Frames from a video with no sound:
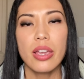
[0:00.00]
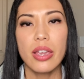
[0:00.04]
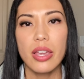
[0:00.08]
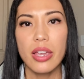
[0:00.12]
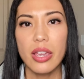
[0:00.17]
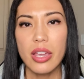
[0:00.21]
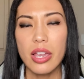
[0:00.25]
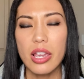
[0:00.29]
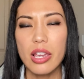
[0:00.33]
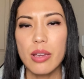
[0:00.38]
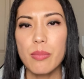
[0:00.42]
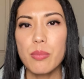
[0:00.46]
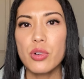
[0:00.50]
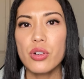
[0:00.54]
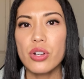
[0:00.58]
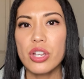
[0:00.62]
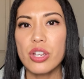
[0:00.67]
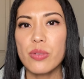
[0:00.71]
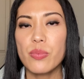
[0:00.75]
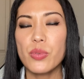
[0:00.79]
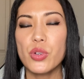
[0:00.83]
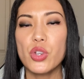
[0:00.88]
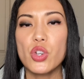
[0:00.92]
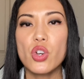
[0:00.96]
Even
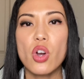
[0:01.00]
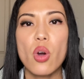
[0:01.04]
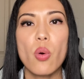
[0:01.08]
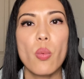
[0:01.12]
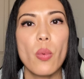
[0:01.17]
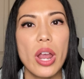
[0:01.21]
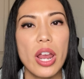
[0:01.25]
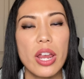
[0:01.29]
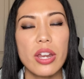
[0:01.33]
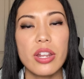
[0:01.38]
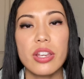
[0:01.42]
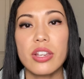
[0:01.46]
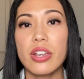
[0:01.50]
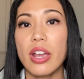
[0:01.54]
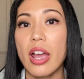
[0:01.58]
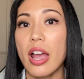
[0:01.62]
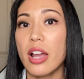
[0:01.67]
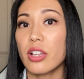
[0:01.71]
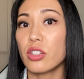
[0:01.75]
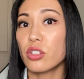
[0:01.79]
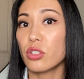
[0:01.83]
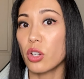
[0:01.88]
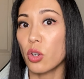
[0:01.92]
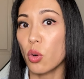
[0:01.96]
if you are waiting
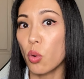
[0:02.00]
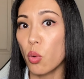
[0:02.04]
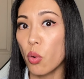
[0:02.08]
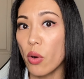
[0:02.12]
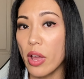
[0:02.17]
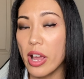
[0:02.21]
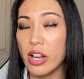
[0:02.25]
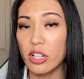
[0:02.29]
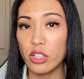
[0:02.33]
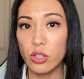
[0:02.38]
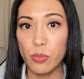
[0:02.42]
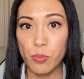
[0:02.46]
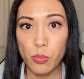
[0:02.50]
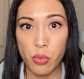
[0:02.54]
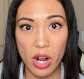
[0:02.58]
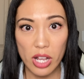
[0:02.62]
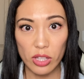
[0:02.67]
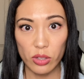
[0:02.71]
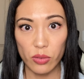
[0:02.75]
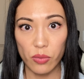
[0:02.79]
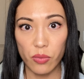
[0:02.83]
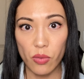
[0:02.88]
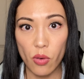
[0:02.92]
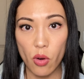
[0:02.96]
at the correct
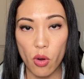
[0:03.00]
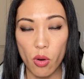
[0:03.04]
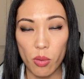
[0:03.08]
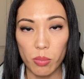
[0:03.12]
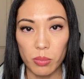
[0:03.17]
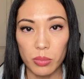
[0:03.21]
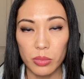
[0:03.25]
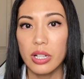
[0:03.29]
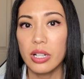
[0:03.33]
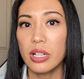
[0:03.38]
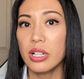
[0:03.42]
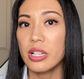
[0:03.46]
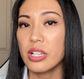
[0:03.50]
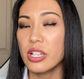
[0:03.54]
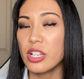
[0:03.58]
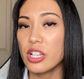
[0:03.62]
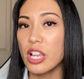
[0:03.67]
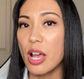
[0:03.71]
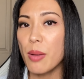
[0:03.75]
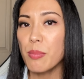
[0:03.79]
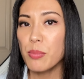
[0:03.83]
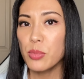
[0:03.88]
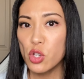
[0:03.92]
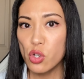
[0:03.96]
platform,
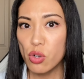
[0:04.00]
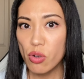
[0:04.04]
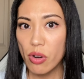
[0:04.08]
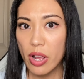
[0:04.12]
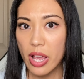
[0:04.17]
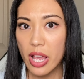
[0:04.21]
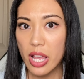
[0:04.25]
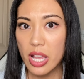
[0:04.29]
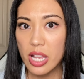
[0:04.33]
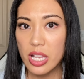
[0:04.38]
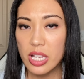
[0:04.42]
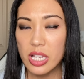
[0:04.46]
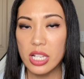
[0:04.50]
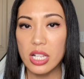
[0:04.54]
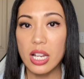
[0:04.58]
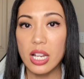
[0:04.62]
some trains